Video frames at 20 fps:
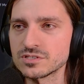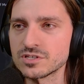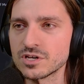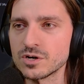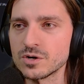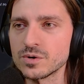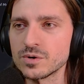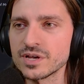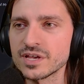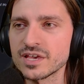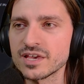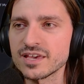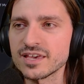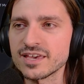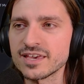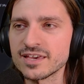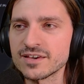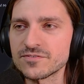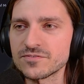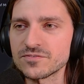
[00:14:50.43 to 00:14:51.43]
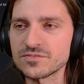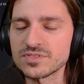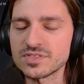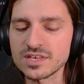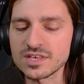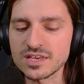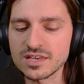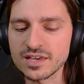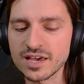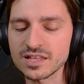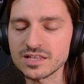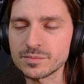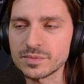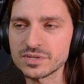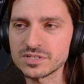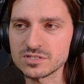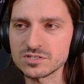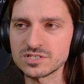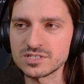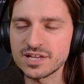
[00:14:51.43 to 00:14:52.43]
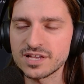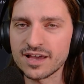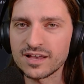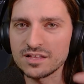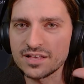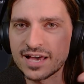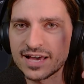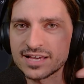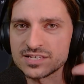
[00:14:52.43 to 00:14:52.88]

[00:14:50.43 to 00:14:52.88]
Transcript: So if the elemental style